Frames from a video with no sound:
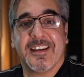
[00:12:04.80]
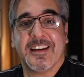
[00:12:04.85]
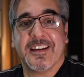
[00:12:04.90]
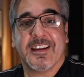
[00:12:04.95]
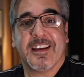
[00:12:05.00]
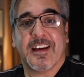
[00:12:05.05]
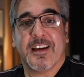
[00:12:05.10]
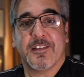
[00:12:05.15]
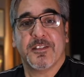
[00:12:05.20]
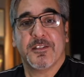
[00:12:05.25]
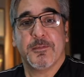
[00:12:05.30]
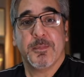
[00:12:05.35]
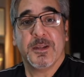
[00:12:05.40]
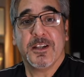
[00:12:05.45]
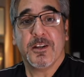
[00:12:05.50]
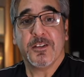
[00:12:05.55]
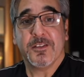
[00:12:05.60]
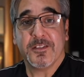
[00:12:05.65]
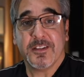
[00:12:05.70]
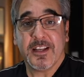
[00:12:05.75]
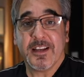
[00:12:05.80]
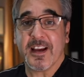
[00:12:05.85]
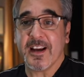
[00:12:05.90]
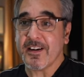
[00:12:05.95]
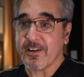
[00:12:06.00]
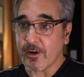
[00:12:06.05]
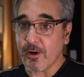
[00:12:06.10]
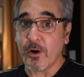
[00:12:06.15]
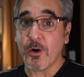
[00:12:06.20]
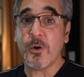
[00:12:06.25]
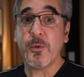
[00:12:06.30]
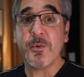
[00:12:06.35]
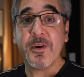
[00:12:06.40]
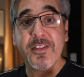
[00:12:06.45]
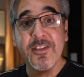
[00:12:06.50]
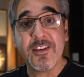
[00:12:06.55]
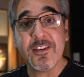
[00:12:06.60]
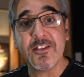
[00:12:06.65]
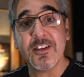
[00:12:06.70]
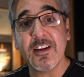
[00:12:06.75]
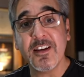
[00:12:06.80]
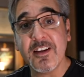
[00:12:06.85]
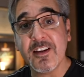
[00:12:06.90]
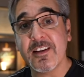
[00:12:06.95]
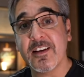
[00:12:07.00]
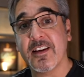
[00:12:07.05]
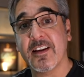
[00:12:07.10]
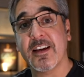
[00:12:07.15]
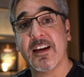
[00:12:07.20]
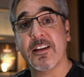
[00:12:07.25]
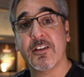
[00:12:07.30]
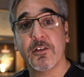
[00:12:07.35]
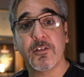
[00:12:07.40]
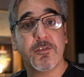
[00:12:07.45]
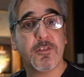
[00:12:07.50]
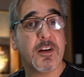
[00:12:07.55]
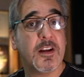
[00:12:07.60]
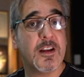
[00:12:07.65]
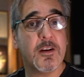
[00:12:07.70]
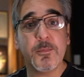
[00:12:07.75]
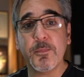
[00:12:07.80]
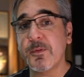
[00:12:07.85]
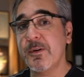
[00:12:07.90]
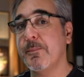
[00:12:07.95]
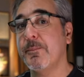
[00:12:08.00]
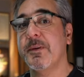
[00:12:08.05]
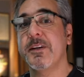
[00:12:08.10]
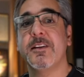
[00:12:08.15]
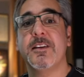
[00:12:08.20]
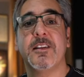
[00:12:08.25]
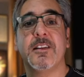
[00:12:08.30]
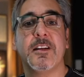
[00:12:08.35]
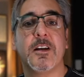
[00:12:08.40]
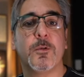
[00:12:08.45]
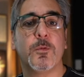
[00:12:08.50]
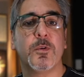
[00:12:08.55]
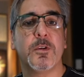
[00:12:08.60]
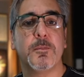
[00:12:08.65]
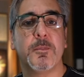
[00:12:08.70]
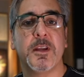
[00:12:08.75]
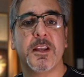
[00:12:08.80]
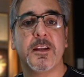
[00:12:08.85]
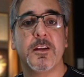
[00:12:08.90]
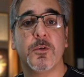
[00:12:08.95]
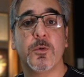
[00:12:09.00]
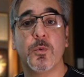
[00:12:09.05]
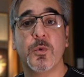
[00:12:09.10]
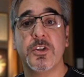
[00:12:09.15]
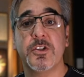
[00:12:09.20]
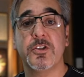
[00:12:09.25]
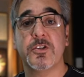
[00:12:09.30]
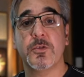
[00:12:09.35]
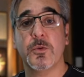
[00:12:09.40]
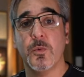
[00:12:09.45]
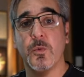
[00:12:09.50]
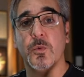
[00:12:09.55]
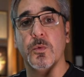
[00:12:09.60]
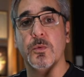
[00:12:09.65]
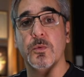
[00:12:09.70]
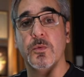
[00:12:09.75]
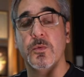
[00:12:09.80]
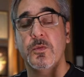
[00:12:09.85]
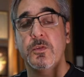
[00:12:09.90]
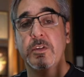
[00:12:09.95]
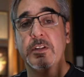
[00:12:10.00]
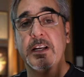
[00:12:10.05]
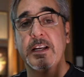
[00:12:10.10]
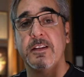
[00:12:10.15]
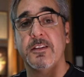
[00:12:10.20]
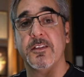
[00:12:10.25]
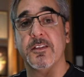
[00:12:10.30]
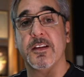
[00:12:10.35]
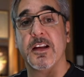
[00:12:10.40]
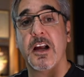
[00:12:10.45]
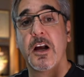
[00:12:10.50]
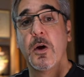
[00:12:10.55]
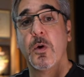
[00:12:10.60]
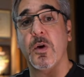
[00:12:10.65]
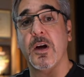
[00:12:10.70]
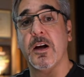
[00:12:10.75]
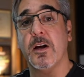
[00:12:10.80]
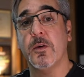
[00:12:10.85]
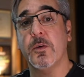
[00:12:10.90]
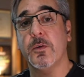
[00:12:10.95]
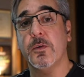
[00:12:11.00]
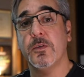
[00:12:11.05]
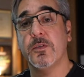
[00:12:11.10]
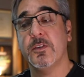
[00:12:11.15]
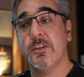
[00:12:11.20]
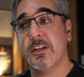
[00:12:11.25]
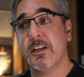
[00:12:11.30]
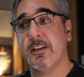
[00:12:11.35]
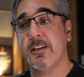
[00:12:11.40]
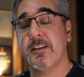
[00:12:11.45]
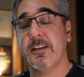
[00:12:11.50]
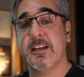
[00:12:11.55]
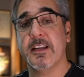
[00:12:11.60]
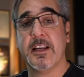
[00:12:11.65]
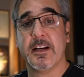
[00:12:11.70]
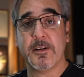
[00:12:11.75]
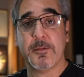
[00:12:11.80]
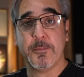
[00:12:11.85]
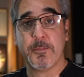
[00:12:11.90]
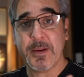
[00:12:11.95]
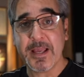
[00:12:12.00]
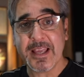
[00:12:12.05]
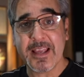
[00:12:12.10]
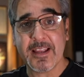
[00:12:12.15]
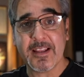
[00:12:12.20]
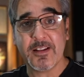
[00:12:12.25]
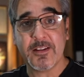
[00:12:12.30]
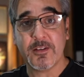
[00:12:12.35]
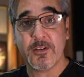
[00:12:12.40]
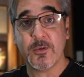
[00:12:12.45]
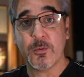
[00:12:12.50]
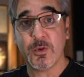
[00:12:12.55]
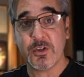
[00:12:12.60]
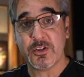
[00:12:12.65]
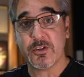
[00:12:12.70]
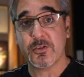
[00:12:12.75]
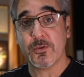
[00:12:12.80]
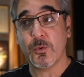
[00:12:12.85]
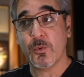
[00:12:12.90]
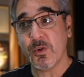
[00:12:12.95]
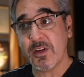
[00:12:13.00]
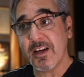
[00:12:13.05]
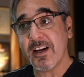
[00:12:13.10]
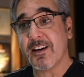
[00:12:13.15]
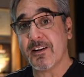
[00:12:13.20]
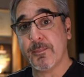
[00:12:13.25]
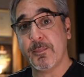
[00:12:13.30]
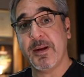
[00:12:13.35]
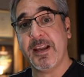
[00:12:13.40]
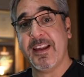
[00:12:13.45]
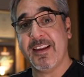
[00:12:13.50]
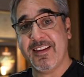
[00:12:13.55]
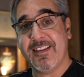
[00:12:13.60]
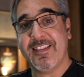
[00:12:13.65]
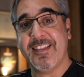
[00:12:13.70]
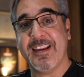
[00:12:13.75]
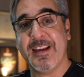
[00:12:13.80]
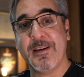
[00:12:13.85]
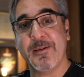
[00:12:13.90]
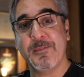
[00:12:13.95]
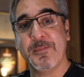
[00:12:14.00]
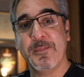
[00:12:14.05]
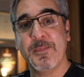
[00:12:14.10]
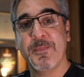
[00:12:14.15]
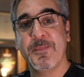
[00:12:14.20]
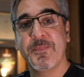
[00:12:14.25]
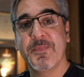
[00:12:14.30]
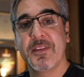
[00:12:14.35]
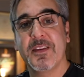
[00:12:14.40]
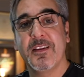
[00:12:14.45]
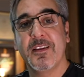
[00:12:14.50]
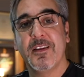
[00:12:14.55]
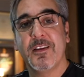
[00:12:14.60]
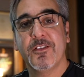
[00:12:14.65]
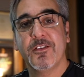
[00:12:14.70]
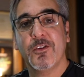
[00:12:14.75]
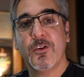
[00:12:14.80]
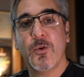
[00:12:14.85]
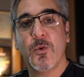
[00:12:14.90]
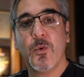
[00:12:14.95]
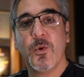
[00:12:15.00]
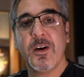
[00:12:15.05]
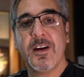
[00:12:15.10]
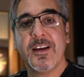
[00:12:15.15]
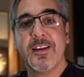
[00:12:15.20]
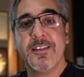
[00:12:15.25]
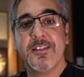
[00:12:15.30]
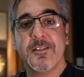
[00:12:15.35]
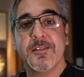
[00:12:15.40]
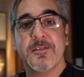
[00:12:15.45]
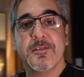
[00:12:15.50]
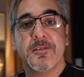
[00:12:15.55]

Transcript: a cut, because they are already taking a cut of every penny that we make, which that's how they're getting paid, which we are paying them. So why